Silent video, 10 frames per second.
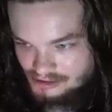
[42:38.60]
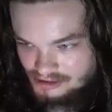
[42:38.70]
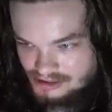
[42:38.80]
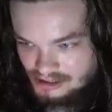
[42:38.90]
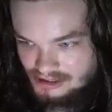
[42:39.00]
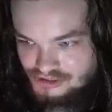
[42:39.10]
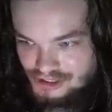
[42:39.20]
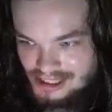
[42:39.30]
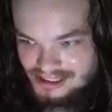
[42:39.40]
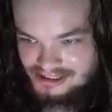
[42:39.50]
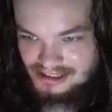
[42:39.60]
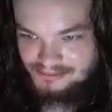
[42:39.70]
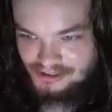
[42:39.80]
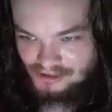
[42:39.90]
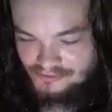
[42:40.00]
Site chat
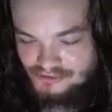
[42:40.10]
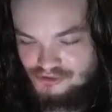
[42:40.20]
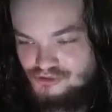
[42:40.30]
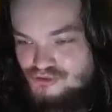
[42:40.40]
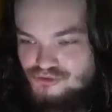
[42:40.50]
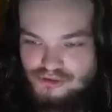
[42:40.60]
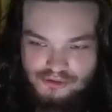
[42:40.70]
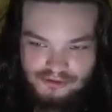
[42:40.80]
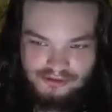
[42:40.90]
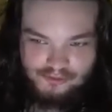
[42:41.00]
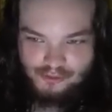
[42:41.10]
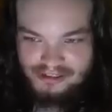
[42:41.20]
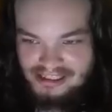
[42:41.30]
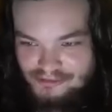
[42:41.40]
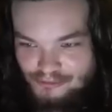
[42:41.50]
accepting refugees. True. If you want
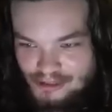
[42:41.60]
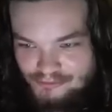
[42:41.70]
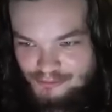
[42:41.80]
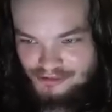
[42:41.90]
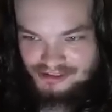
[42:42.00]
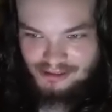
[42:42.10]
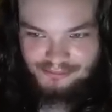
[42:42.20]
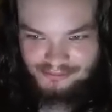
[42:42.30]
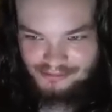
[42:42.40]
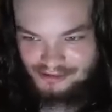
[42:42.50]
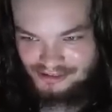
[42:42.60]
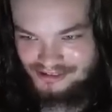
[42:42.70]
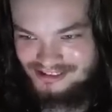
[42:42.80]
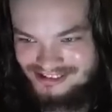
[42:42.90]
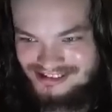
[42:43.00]
to get away from the dumb, uh,
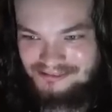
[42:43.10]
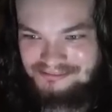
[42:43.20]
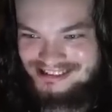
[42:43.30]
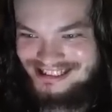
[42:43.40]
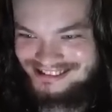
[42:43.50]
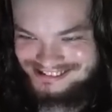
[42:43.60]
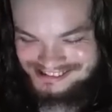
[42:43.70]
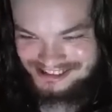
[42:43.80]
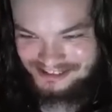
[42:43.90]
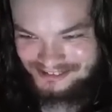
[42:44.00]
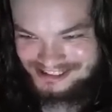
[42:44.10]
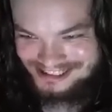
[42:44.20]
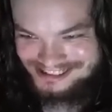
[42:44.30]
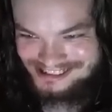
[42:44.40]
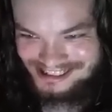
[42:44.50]
dumb tankies, you can go to
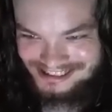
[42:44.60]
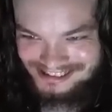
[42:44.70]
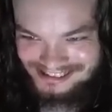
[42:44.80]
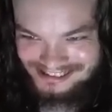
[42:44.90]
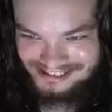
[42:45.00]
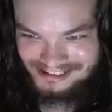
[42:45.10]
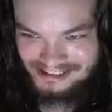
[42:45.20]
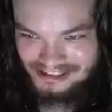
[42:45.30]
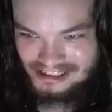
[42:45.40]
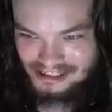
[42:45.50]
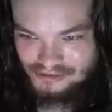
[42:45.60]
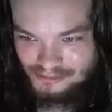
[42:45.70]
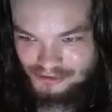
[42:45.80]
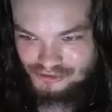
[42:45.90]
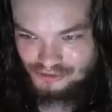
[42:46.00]
site chat. You got
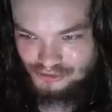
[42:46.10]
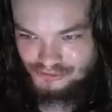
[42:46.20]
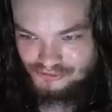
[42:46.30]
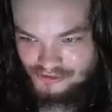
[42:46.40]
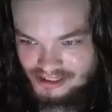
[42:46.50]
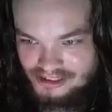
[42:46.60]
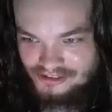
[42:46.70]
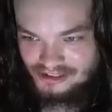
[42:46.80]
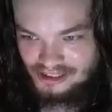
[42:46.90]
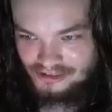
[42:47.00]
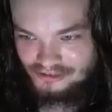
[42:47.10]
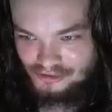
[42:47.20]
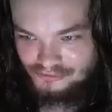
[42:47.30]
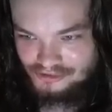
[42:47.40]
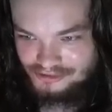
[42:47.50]
Kremlin trolls fucking the gutter
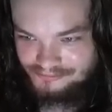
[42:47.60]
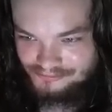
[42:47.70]
over.